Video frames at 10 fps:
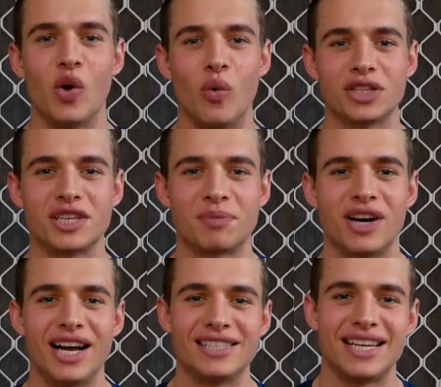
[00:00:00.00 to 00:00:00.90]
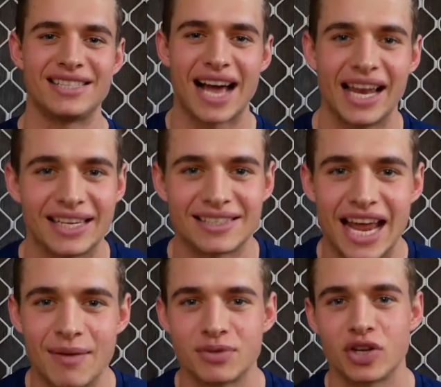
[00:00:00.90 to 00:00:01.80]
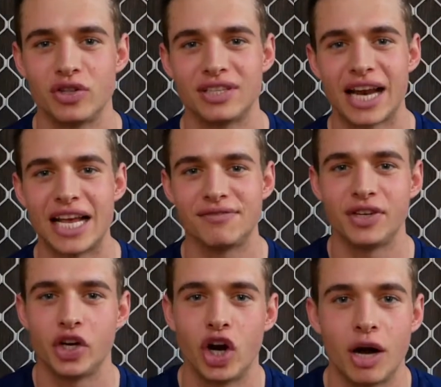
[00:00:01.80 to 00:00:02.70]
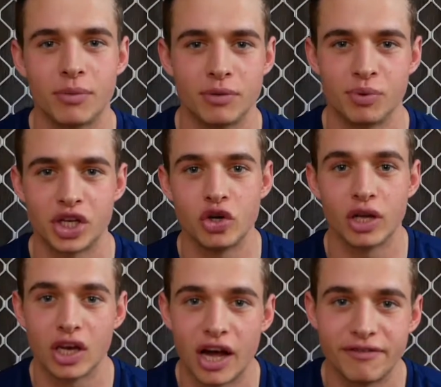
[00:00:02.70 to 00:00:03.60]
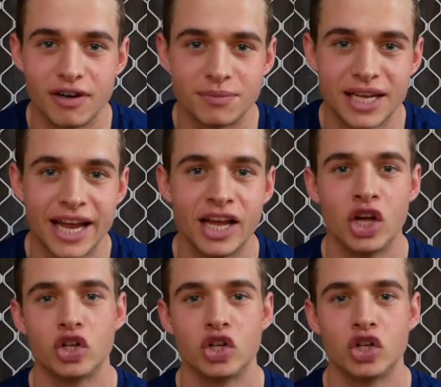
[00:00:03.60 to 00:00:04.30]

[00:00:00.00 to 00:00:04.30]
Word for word: What's up guys, it's Alex Dayum. So in today's video I'm going to bring you a life update.